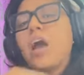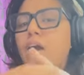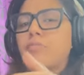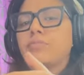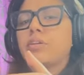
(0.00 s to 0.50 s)

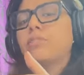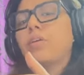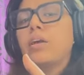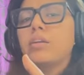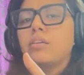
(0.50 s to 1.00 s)

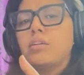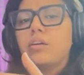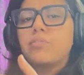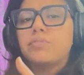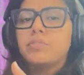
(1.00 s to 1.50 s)

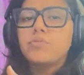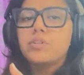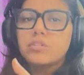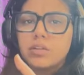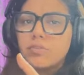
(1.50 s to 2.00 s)

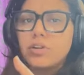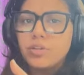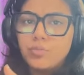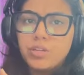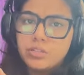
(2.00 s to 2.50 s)
Afterwards it will
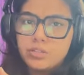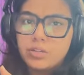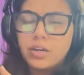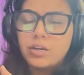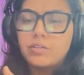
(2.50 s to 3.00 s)
diminish,
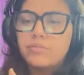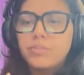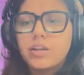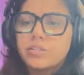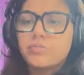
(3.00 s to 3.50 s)
right?
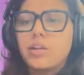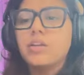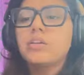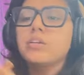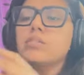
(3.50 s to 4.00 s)
That's why
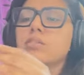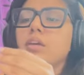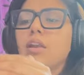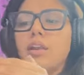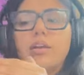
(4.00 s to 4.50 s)
it is
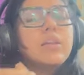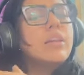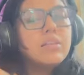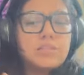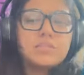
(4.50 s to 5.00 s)
little
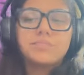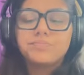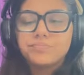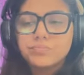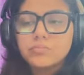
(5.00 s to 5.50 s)
less.
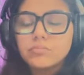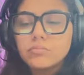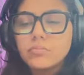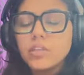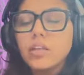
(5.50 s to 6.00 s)

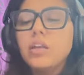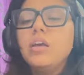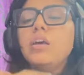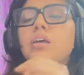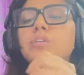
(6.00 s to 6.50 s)

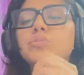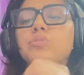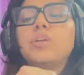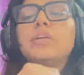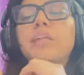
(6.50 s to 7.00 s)

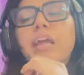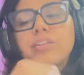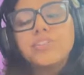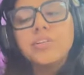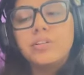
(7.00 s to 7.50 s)
So the
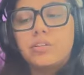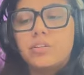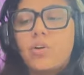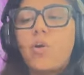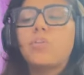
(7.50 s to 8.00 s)
tension
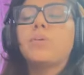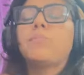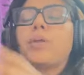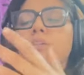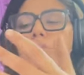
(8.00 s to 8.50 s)
or the
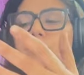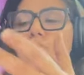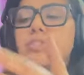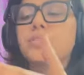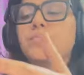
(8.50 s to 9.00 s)
pressure
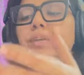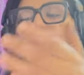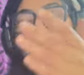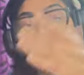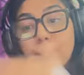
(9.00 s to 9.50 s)
which is
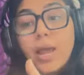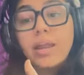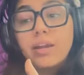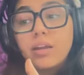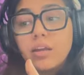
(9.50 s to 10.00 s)
being
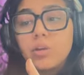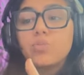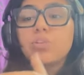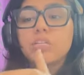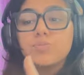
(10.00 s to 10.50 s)
applied
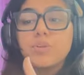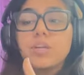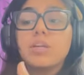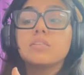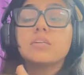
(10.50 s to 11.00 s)
to the
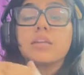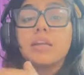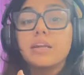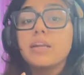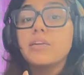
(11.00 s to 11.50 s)
spring is
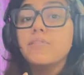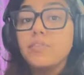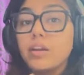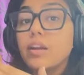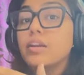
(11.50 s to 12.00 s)

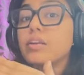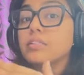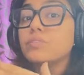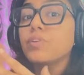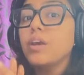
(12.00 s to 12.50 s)

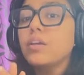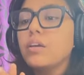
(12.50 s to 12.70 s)
greatest where?